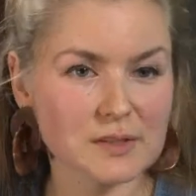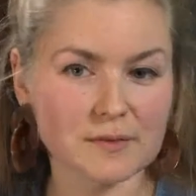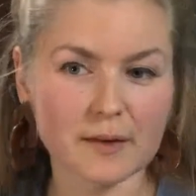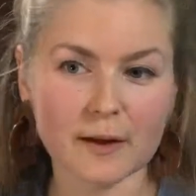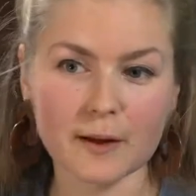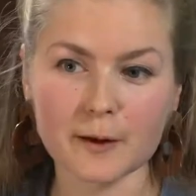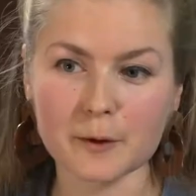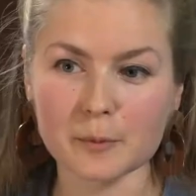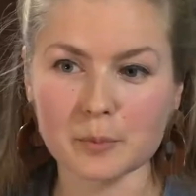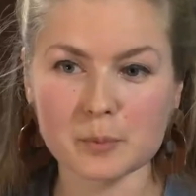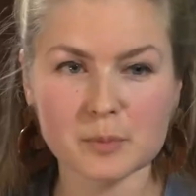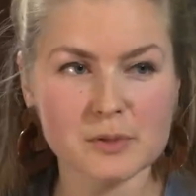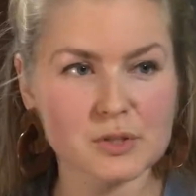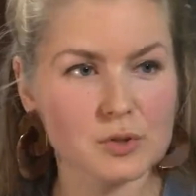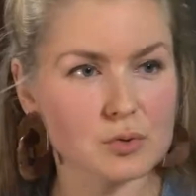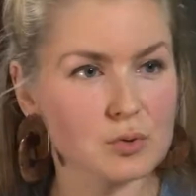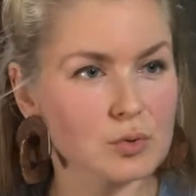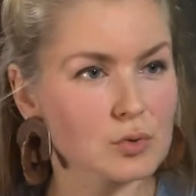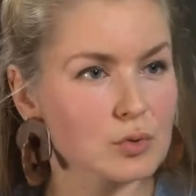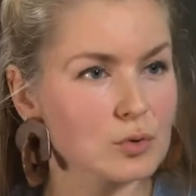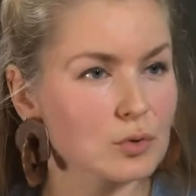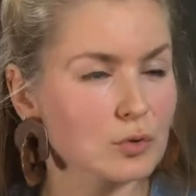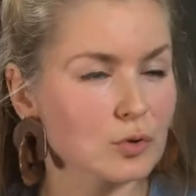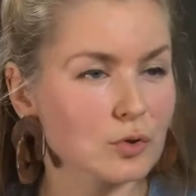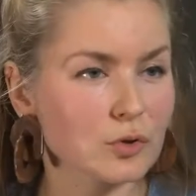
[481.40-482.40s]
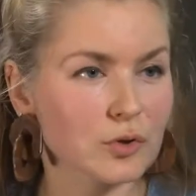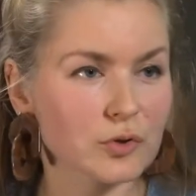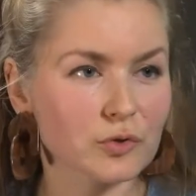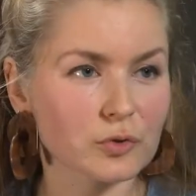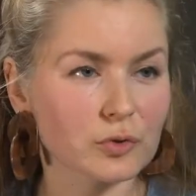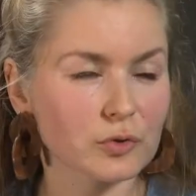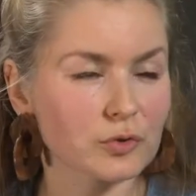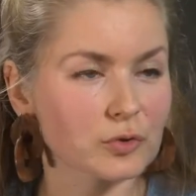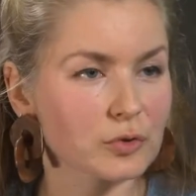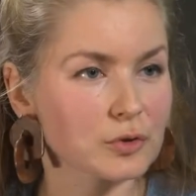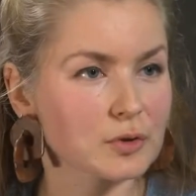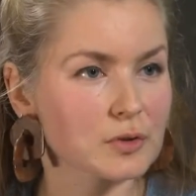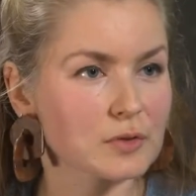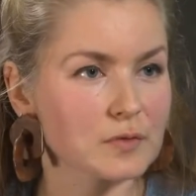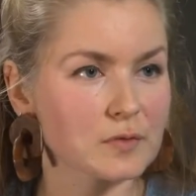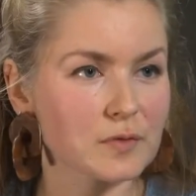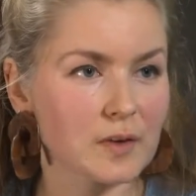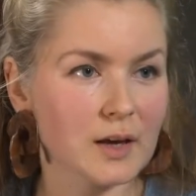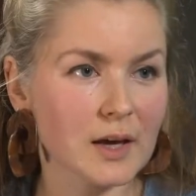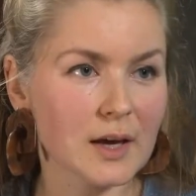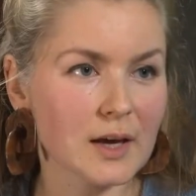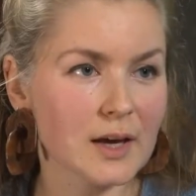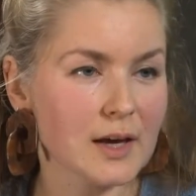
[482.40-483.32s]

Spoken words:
develop tools or sort of